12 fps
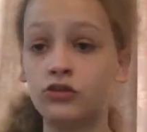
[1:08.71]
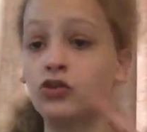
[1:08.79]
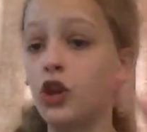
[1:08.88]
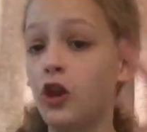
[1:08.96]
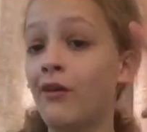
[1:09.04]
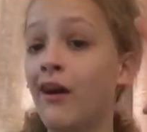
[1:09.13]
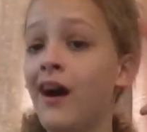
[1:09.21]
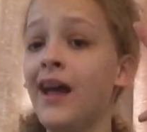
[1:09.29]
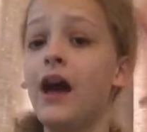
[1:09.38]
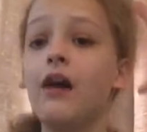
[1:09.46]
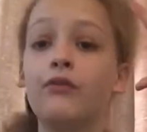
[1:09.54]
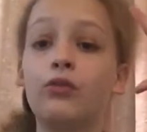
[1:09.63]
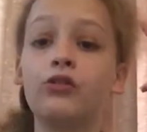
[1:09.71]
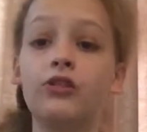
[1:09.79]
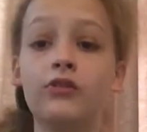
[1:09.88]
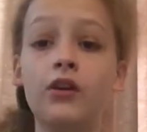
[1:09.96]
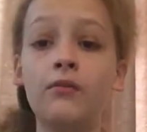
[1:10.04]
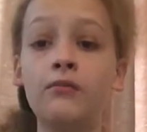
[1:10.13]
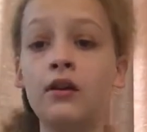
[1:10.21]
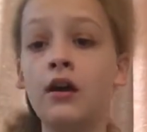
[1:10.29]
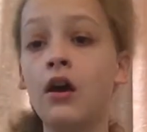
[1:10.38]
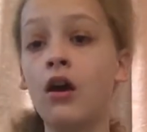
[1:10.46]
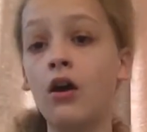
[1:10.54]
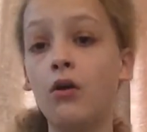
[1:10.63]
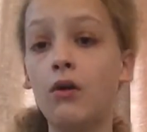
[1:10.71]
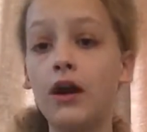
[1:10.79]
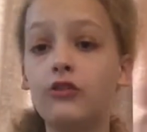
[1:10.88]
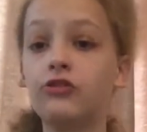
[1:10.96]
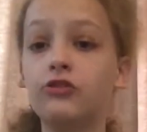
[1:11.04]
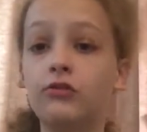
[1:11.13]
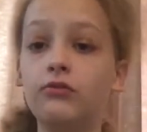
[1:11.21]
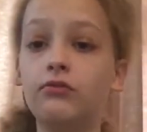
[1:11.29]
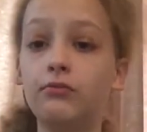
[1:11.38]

Two, I have autism, which